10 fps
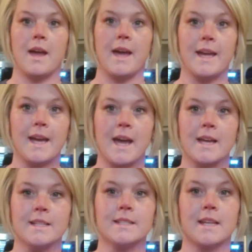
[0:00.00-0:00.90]
Hey
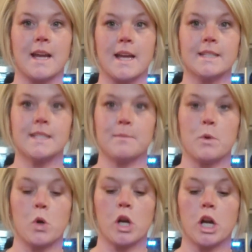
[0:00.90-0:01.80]
guys, I got some
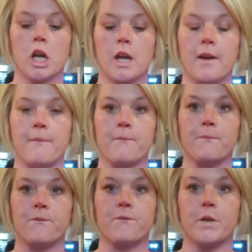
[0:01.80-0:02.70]
more
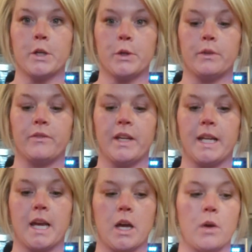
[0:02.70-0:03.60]
food
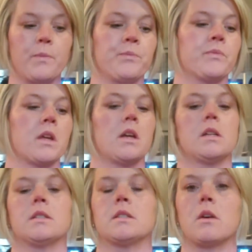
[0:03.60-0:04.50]
video.
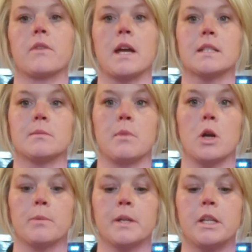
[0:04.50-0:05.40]
So I've got some
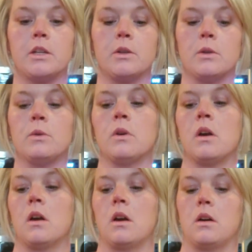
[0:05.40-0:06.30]
barbecue.
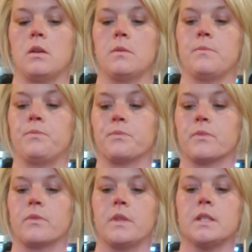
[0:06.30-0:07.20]

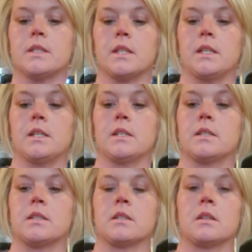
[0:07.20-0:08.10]
This
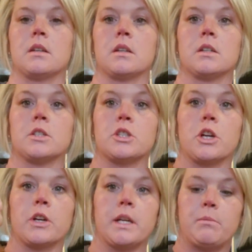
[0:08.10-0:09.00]
is
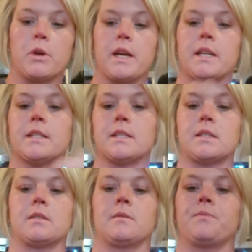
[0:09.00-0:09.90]
turkey
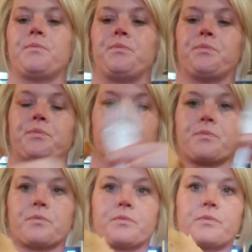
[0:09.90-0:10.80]
breast.
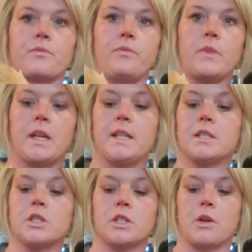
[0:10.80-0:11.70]
And
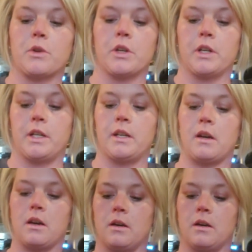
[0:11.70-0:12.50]
it's so good.